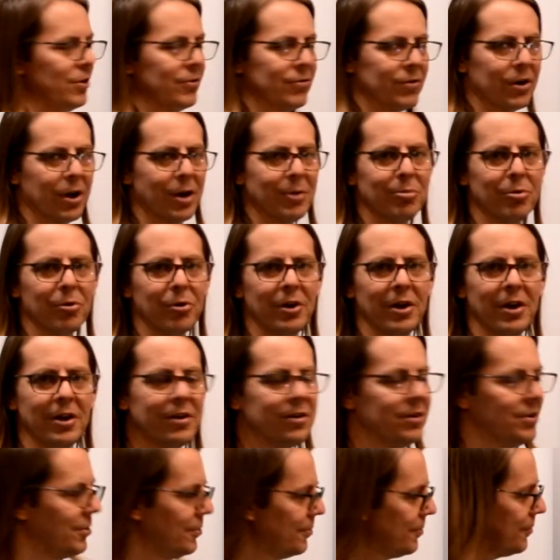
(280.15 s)
over 9.8.
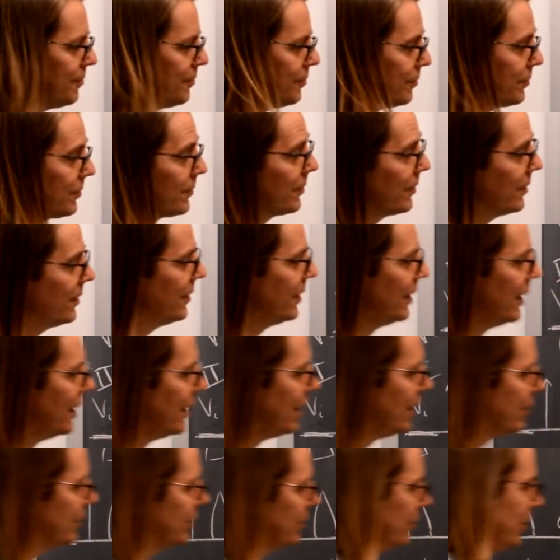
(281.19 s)

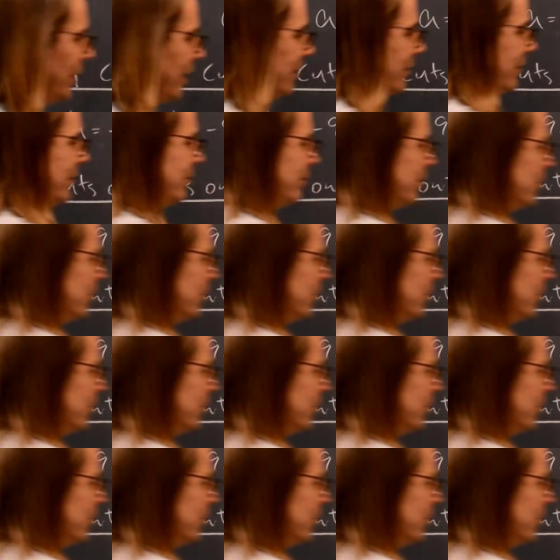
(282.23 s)
So I'll even